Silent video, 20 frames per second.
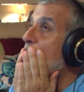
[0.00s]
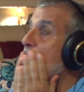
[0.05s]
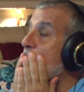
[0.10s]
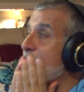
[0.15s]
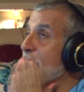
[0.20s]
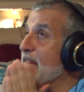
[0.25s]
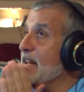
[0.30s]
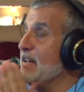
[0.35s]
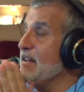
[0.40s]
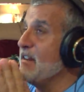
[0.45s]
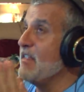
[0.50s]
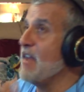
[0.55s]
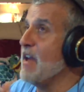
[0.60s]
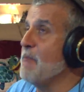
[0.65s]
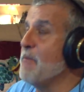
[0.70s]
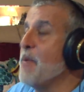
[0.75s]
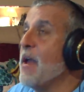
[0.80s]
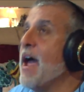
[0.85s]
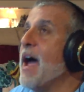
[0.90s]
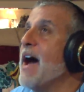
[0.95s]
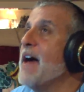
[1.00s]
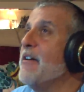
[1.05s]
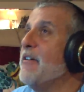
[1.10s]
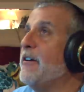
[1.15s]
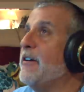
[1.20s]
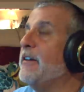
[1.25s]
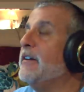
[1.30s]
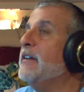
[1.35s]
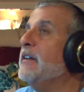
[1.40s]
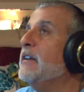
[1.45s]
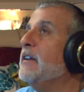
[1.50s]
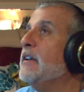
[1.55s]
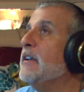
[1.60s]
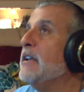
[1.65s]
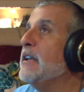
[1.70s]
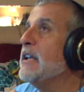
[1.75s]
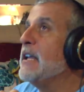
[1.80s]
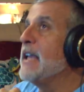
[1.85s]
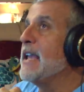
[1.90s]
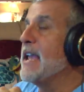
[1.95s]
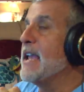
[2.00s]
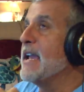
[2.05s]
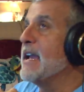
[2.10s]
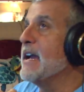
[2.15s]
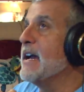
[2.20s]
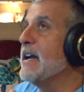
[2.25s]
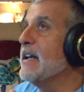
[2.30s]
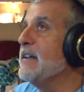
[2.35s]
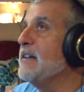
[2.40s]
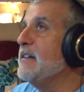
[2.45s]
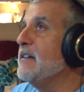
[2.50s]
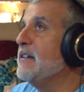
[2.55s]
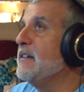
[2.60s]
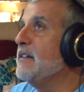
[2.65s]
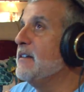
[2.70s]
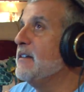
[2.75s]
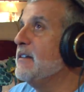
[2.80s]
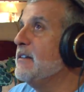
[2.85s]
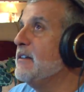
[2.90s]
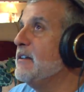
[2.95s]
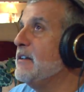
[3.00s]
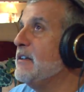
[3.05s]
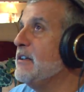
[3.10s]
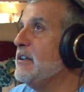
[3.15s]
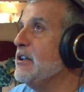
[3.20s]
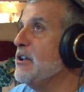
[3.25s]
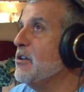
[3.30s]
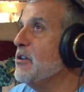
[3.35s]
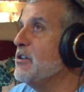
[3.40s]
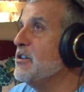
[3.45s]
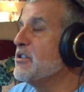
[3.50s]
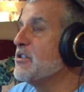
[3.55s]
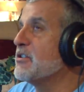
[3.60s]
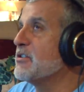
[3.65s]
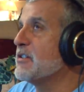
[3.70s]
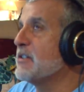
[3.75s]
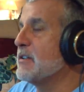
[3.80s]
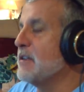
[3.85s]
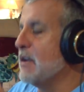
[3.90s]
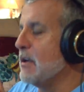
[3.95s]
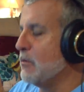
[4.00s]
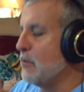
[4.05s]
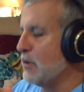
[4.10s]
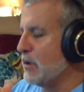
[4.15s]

when they get into that pattern and you know you just